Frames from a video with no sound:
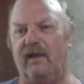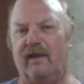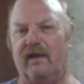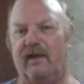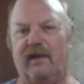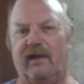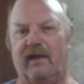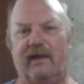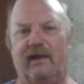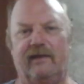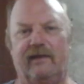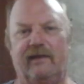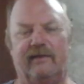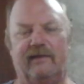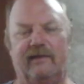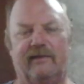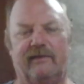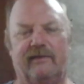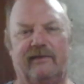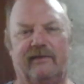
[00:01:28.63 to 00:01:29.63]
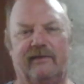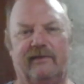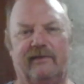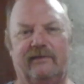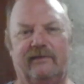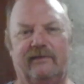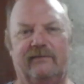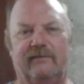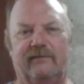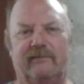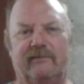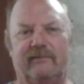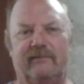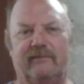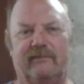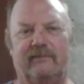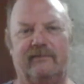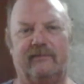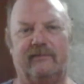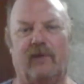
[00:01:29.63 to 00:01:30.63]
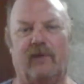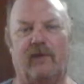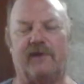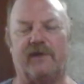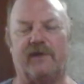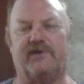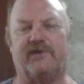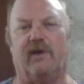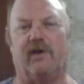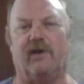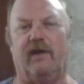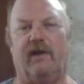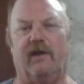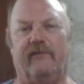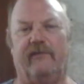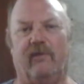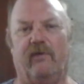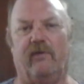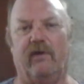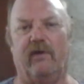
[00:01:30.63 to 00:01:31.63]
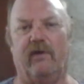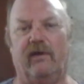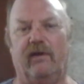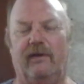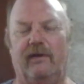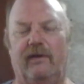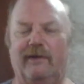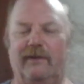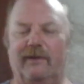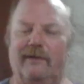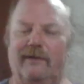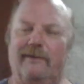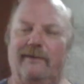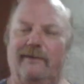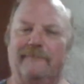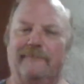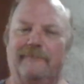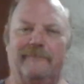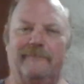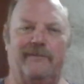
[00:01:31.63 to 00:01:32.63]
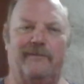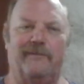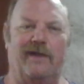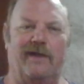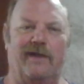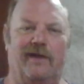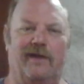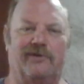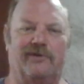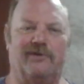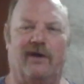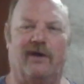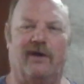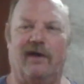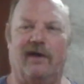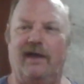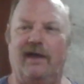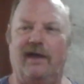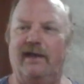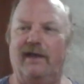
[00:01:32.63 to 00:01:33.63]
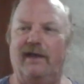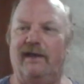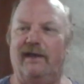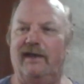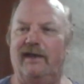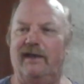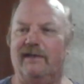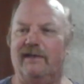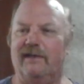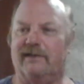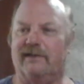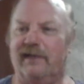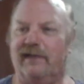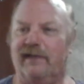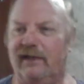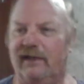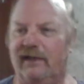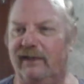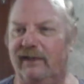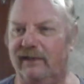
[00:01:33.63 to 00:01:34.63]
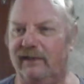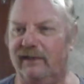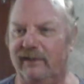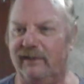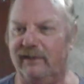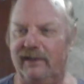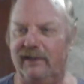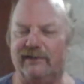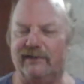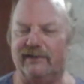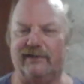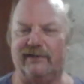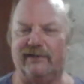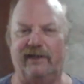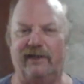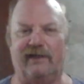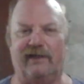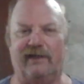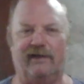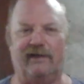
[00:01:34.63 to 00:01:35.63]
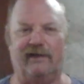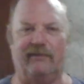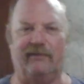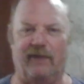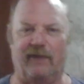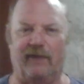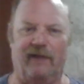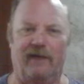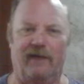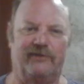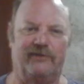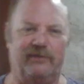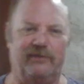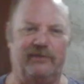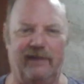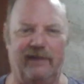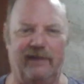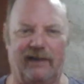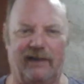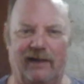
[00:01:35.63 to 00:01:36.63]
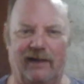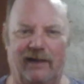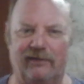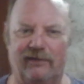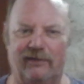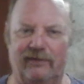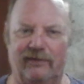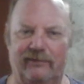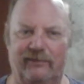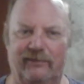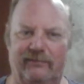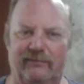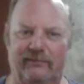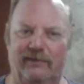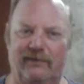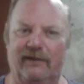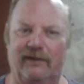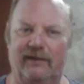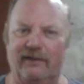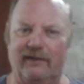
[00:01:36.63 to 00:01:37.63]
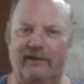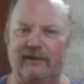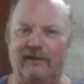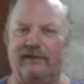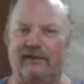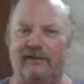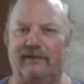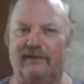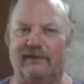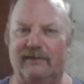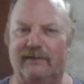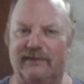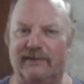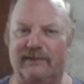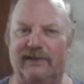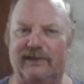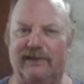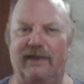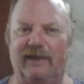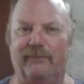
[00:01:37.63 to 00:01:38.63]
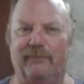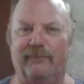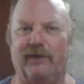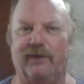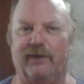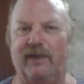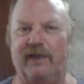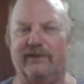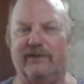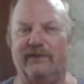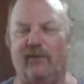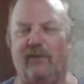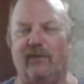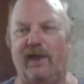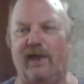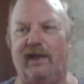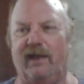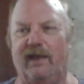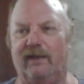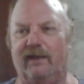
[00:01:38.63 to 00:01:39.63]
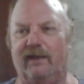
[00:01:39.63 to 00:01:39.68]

I watched Charlie for, Charlie, he doesn't think mom should be allowed to sleep when he's awake.